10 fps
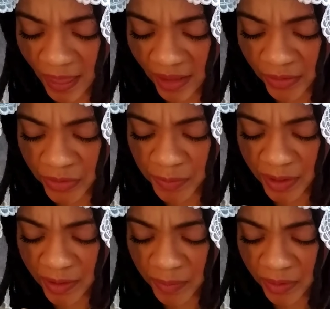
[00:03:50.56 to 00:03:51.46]
those
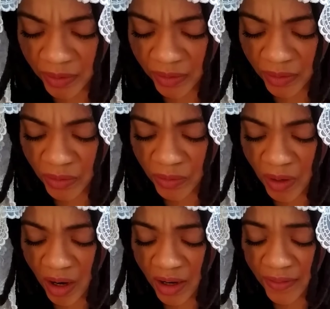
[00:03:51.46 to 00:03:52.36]
people who
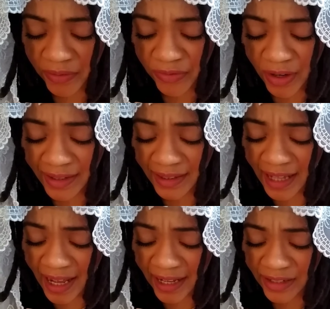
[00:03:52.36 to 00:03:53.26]
are on the front
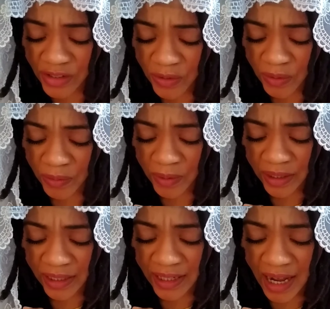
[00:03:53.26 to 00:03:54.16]
lines, who are
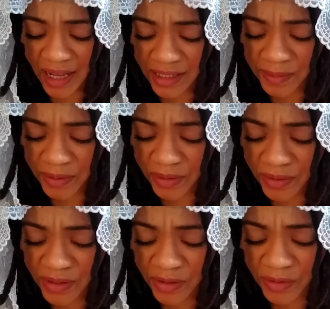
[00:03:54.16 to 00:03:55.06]
working in
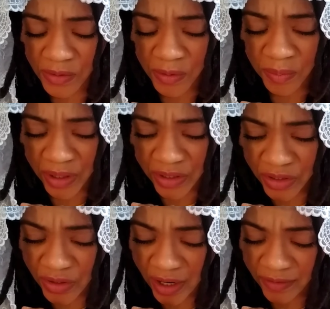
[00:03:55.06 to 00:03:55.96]
hospitals, the bus
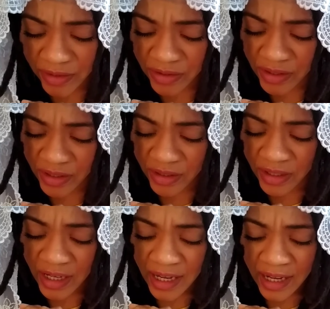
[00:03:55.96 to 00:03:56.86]
drivers, the
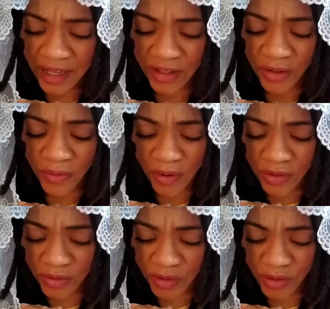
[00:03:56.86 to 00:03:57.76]

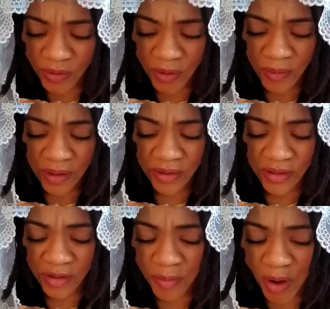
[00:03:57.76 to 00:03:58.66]
grocery store
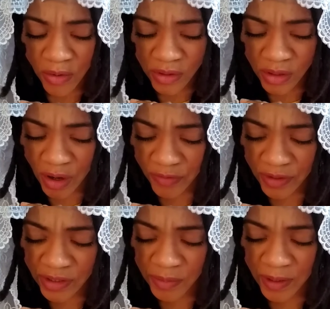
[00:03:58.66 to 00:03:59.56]
workers, the post
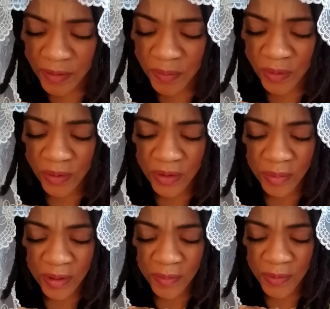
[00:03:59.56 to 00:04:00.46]
office people, the
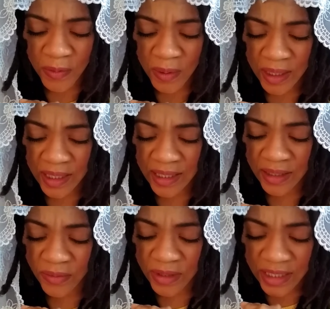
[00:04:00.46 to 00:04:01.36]
people working
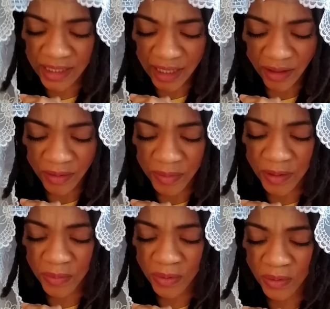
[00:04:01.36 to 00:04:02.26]
in retail, and
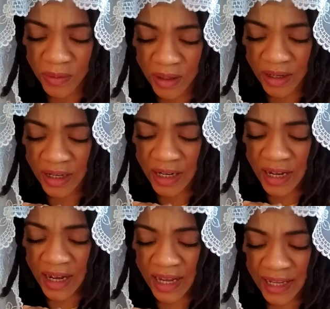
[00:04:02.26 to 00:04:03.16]
people who are
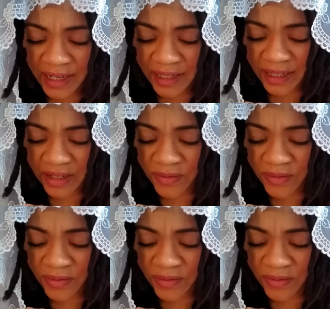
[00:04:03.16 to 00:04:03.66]
in